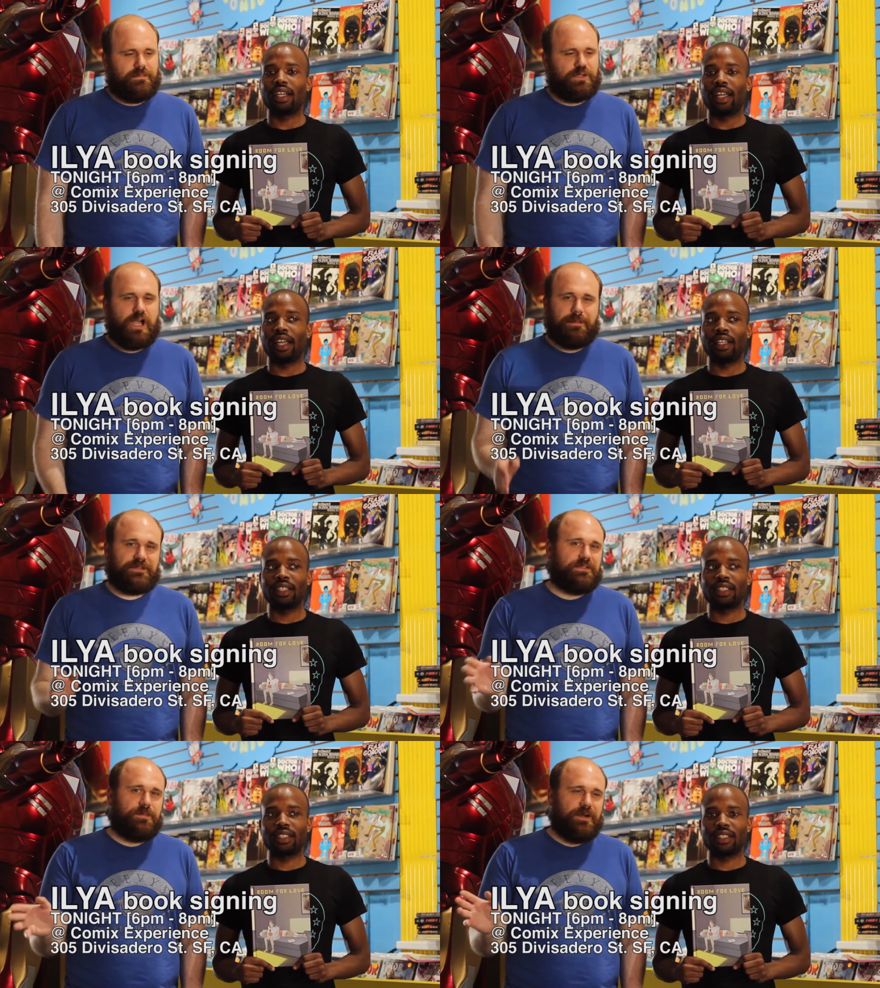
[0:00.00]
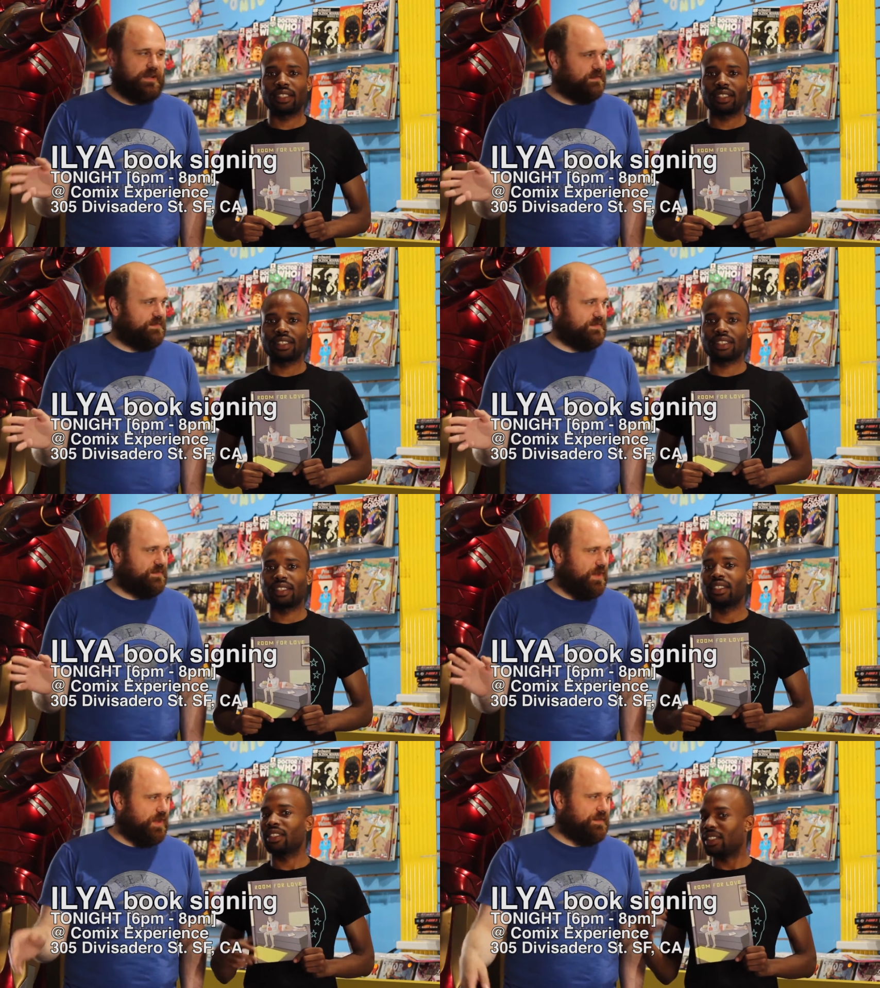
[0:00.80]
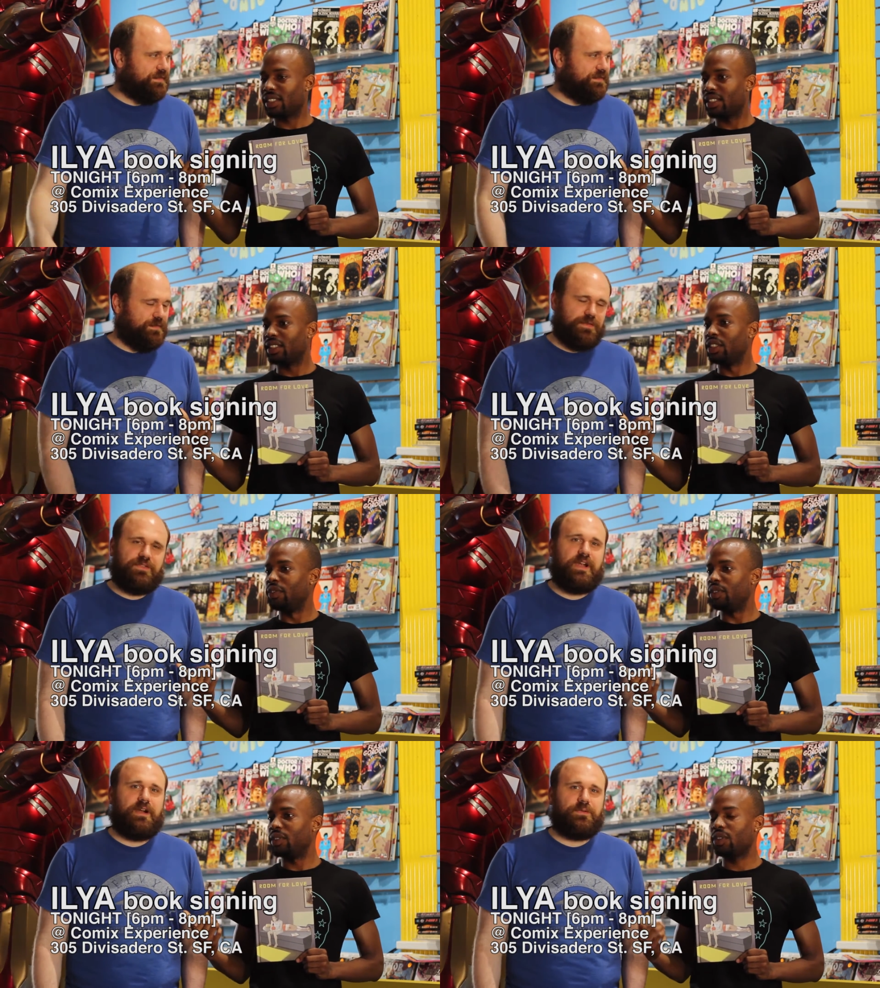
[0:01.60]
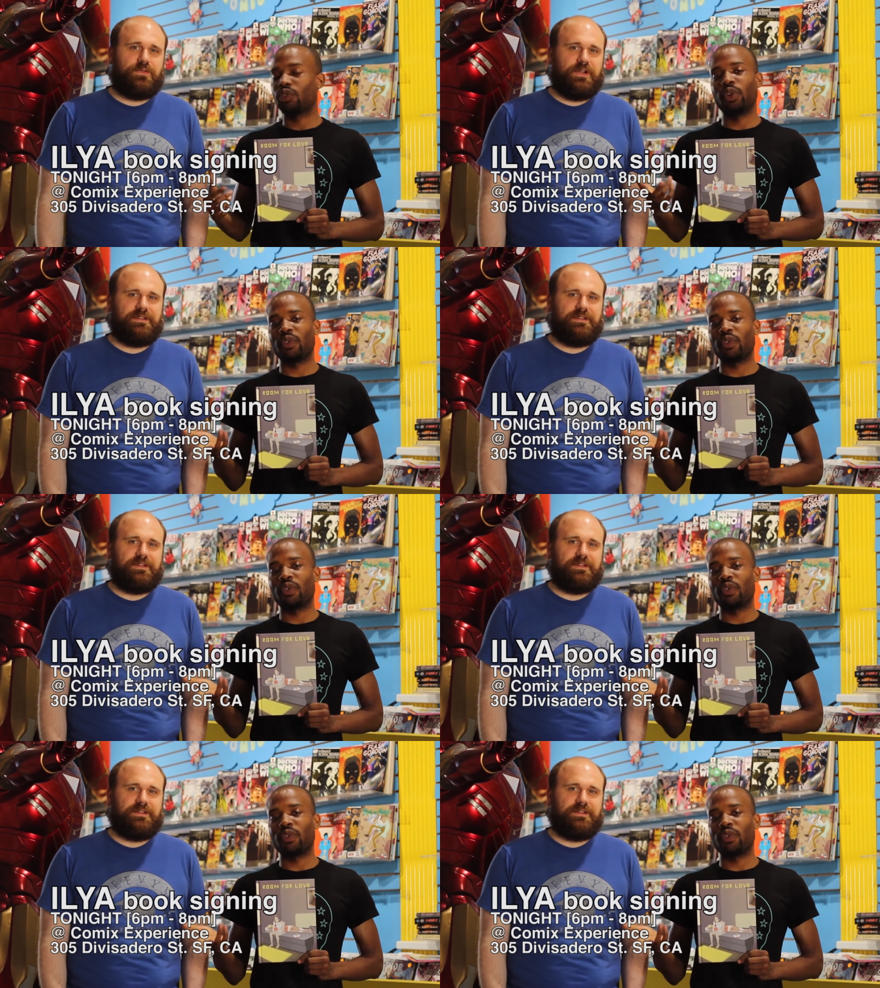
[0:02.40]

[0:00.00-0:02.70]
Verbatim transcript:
Speaker 1: Comix Experience on Divisadero Street.